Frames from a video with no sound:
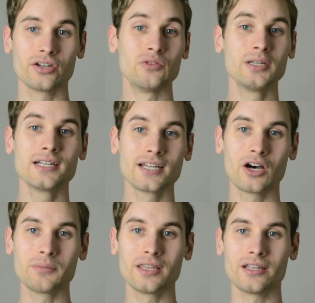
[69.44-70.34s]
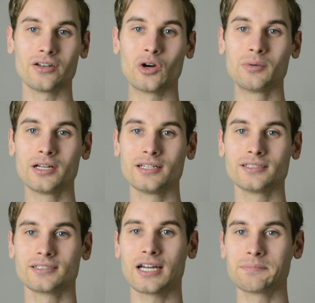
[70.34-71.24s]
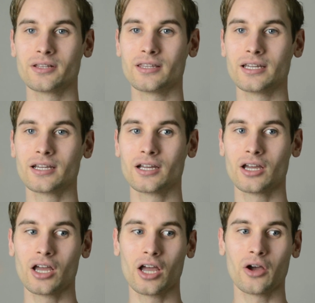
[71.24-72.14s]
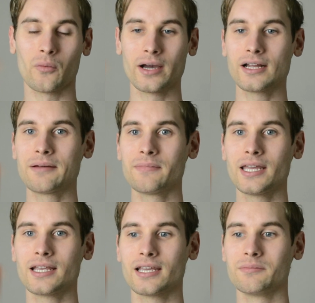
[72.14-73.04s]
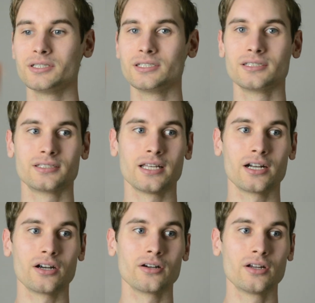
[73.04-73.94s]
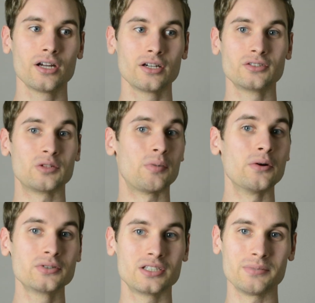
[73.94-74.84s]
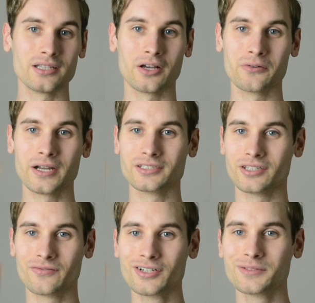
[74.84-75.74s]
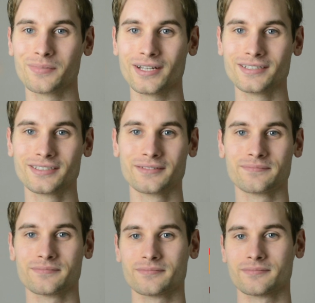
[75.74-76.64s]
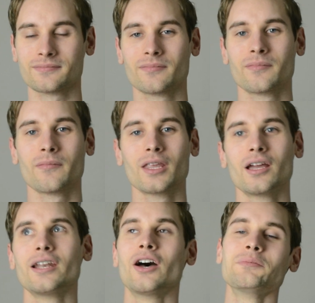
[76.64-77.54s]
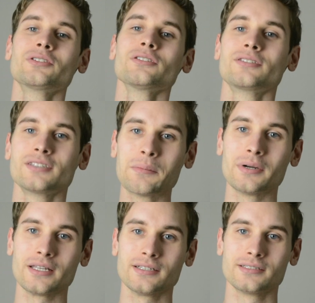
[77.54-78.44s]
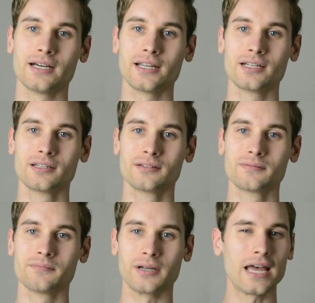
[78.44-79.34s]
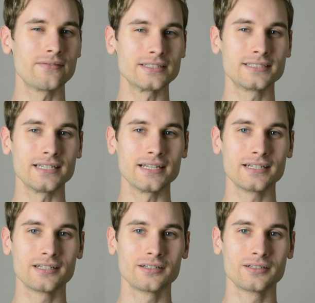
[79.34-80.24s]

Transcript: you mean to tell me that nobody has stopped to think, why not make images that are supposed to be low-res in the first place? Now, I'm sure somebody has done it, but I haven't seen it,